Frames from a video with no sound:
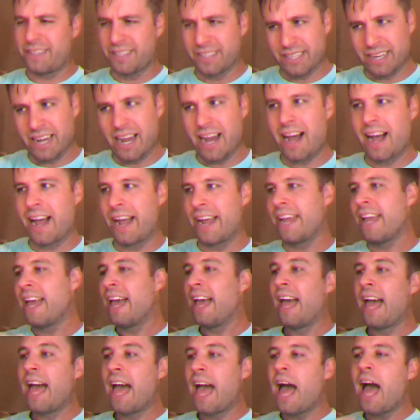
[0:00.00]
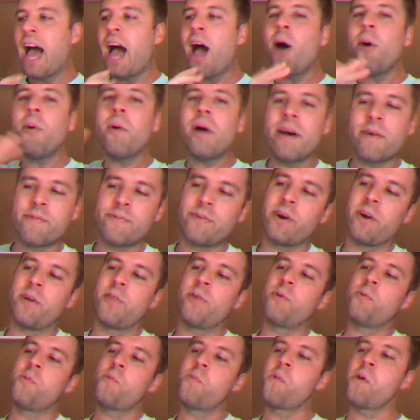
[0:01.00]
to die. However,
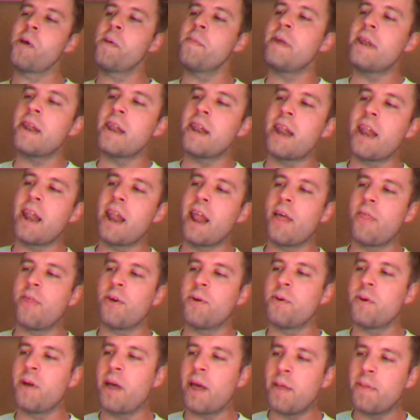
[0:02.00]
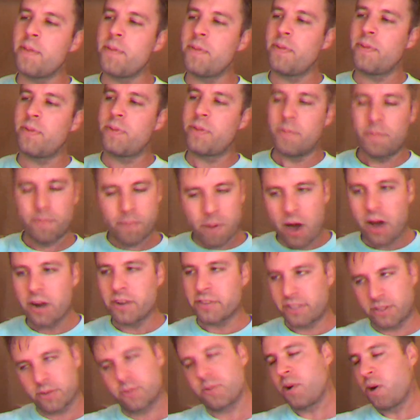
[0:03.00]
the women, and the
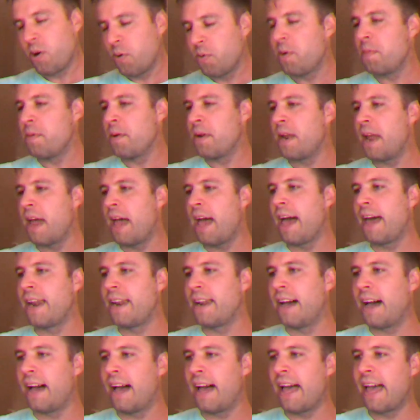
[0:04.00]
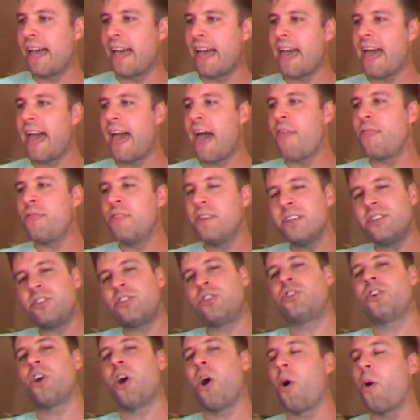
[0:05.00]
models, they were all women, at this
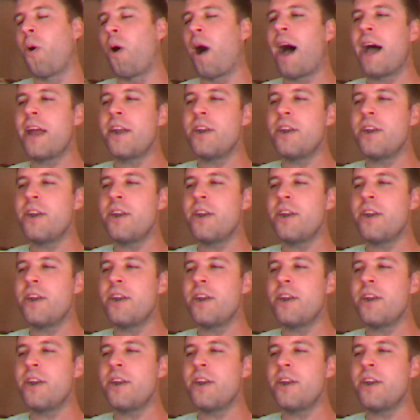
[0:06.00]
show, I